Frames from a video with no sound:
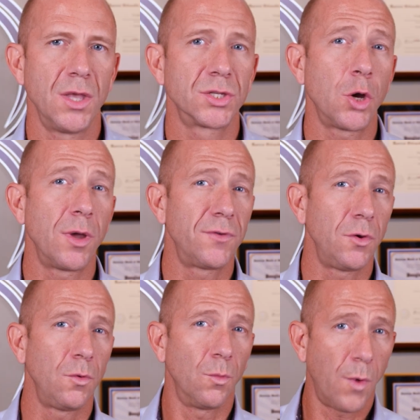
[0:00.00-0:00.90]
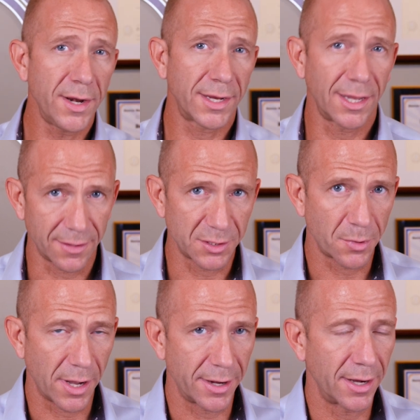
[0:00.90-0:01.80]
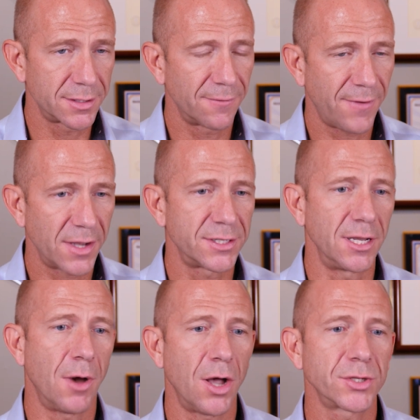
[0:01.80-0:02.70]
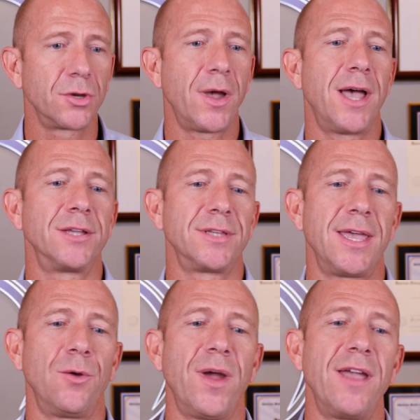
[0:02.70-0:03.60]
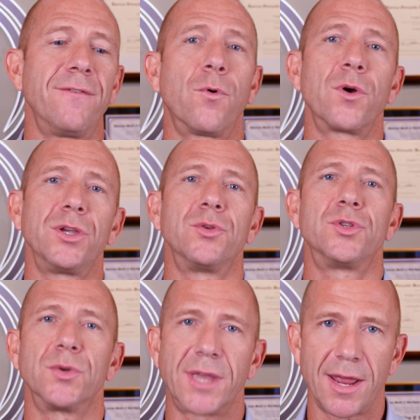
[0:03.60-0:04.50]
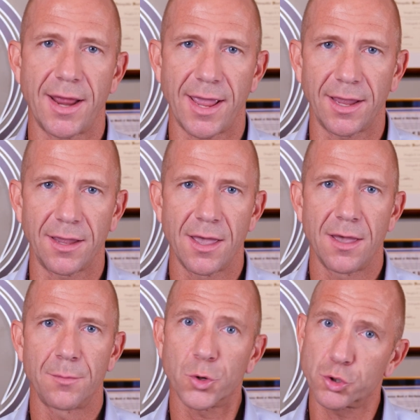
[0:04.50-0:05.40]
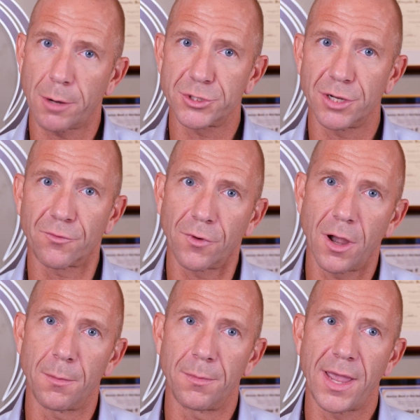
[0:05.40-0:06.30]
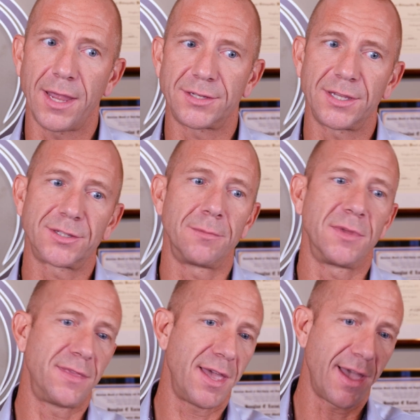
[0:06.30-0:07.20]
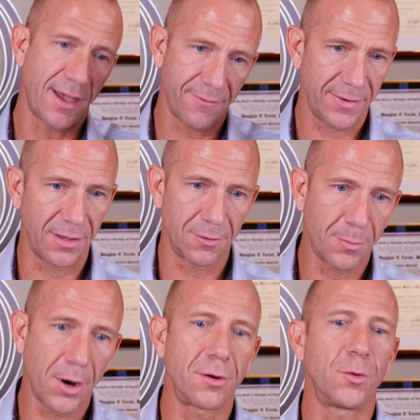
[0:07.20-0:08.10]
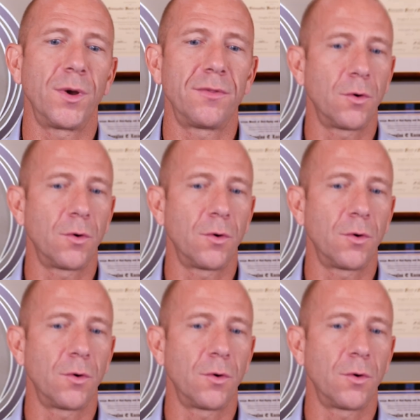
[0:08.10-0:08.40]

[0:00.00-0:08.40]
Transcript: So if you want to get this product, Fosteum also has a way for you to get a prescription from a system that they have either partnered with